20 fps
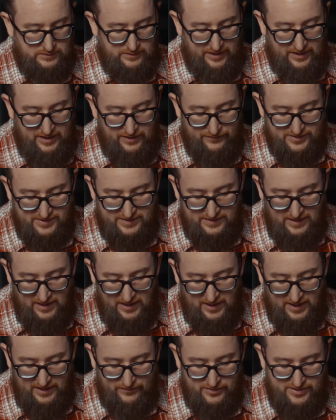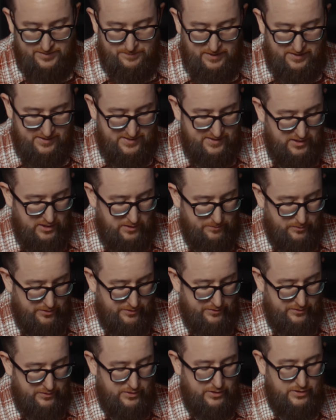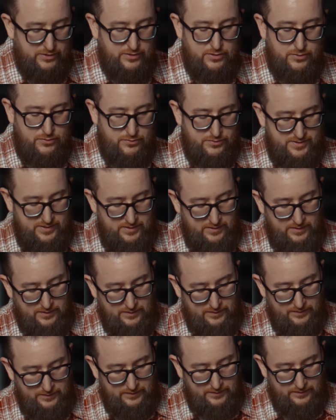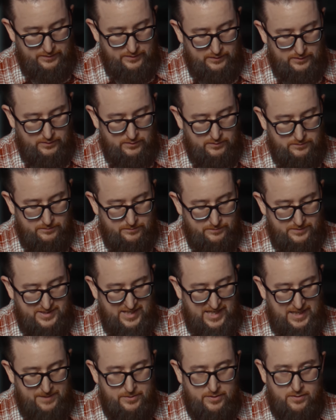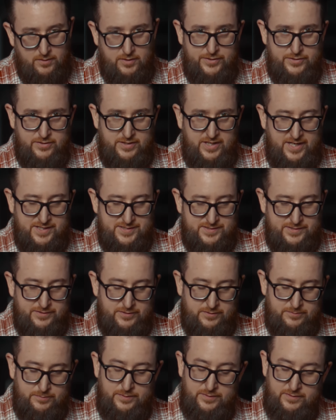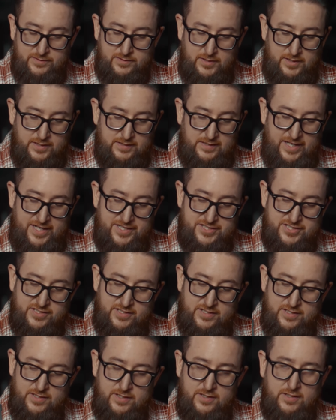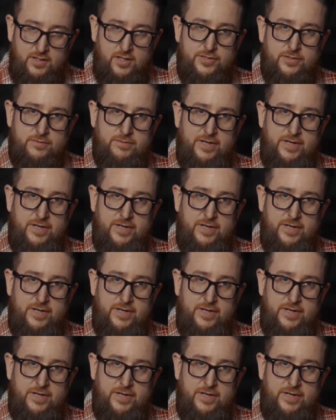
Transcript: And if it's not, if it's being stubborn, you can use the little tab here on your gas tube latch on